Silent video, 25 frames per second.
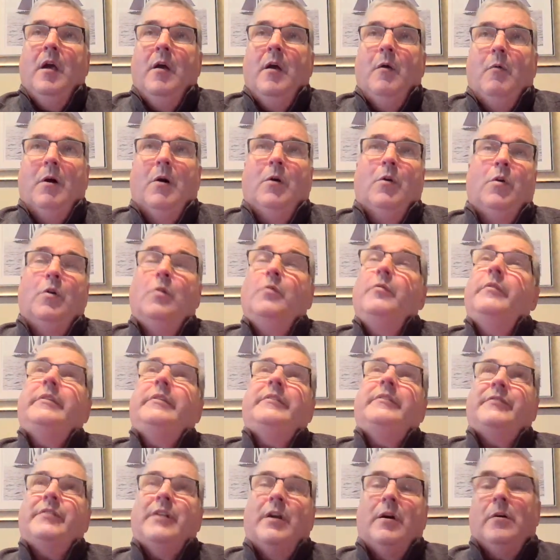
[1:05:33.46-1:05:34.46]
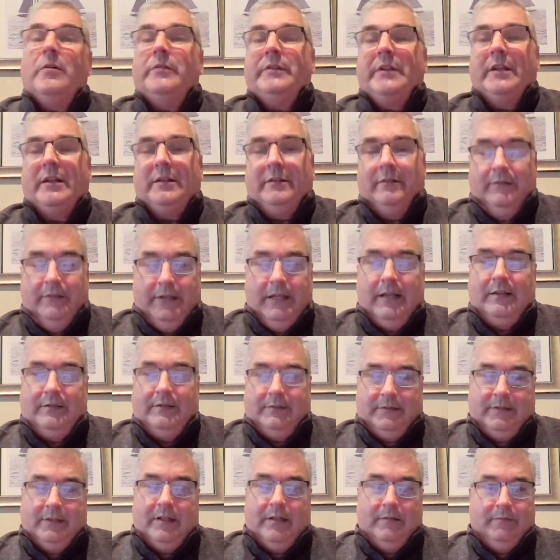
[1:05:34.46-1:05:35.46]
well, who would have known that that
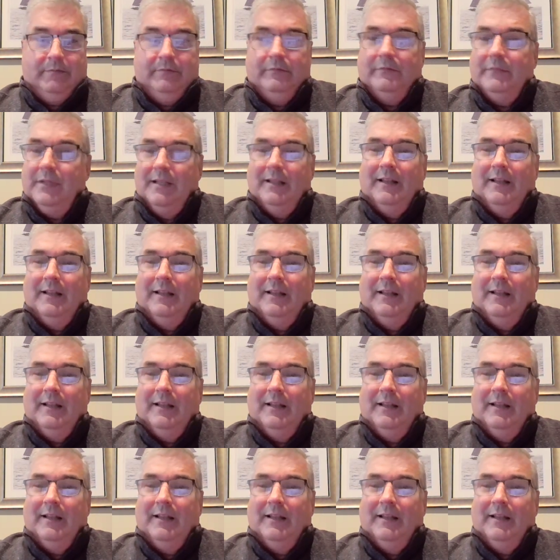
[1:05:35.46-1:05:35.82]
um,